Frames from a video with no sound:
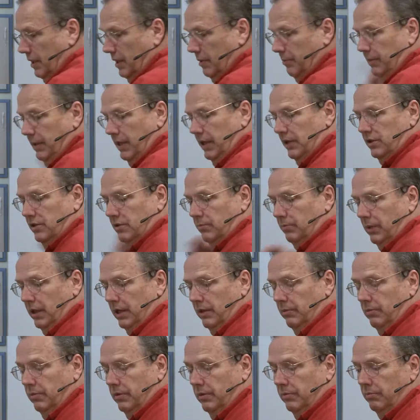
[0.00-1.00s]
imagine
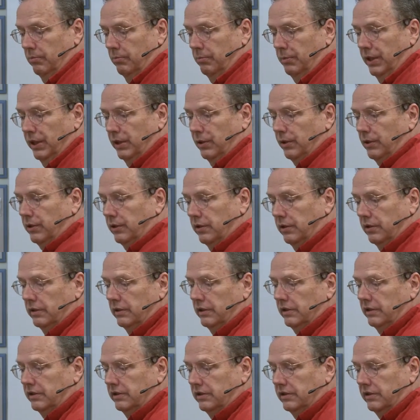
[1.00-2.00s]
my mirror
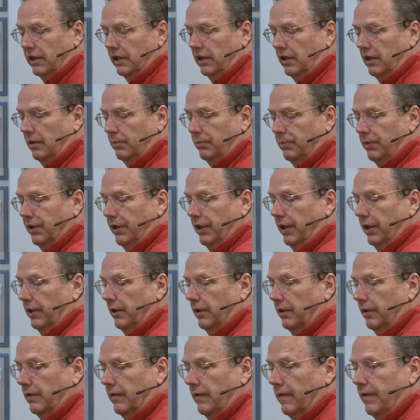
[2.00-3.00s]
is set up
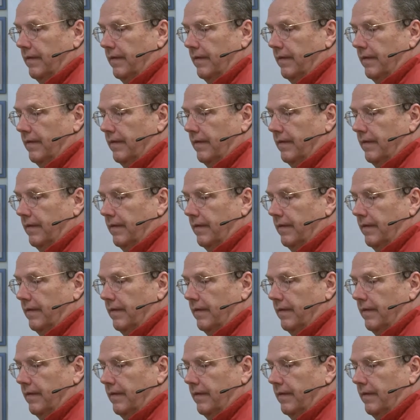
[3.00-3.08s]
there.